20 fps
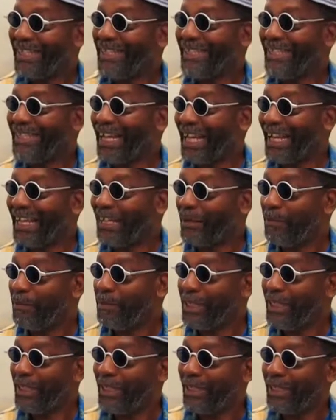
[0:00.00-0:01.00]

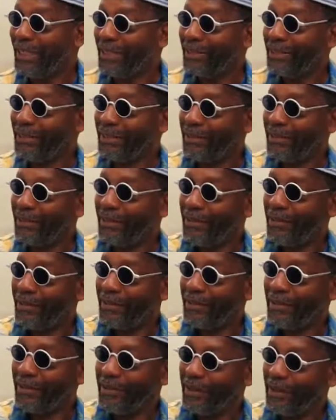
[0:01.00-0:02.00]
diabetes.
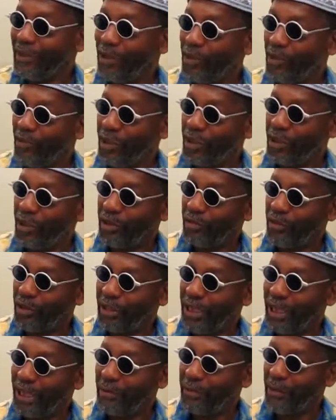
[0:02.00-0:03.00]
They're doing research for
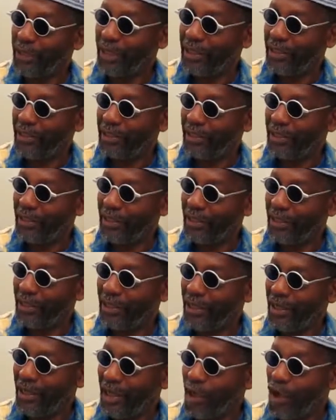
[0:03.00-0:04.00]
diabetes. Mm.
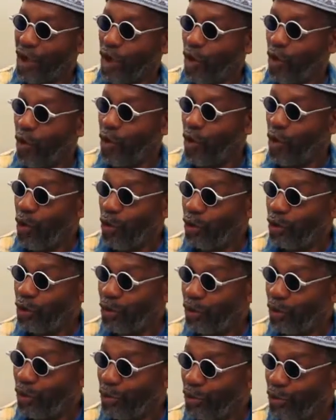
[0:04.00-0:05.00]

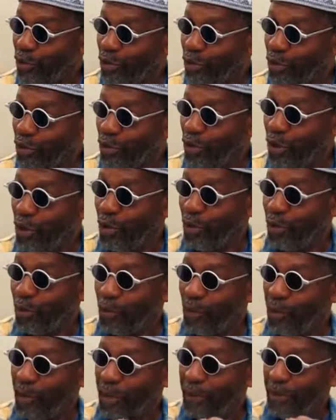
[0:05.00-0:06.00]
Also, you know
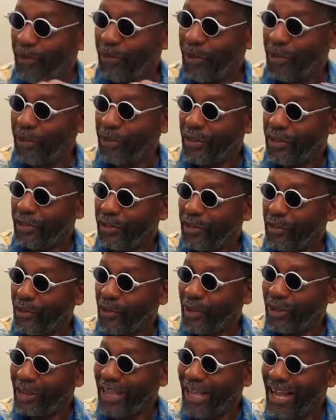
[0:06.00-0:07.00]
that this
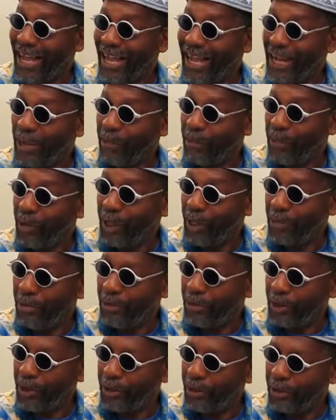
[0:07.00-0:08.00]
cures high blood
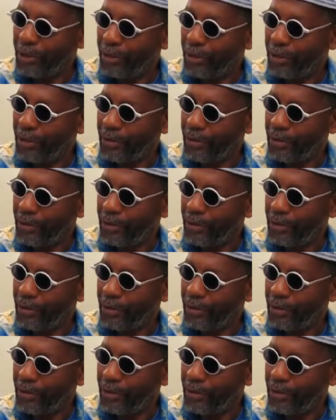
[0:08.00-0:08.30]
pressure.